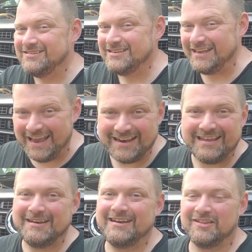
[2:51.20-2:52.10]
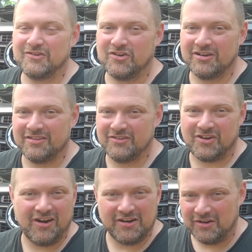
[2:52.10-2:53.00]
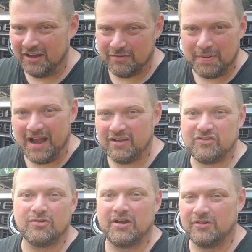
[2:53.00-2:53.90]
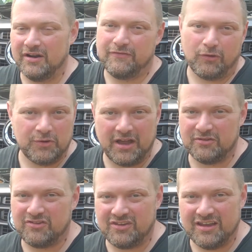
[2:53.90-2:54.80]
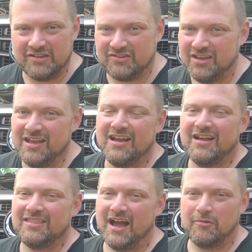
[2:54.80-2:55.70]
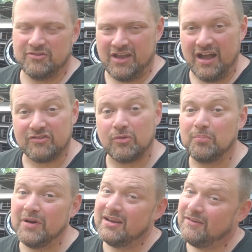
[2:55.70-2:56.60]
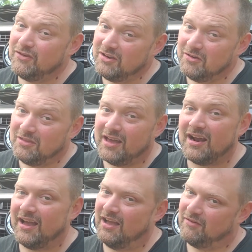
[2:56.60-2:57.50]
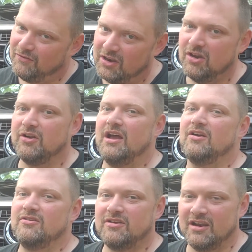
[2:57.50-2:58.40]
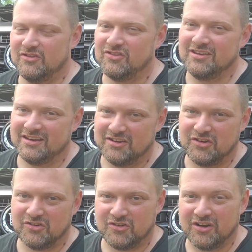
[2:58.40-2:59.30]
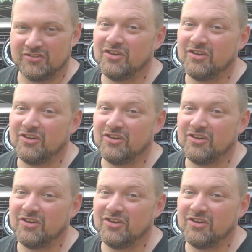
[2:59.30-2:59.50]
Can't get into the trunk in this car. I don't have the pass-through. I don't have fold-down seats. That was a hassle. But if you do that, I have a video on how you can actually get into your trunk.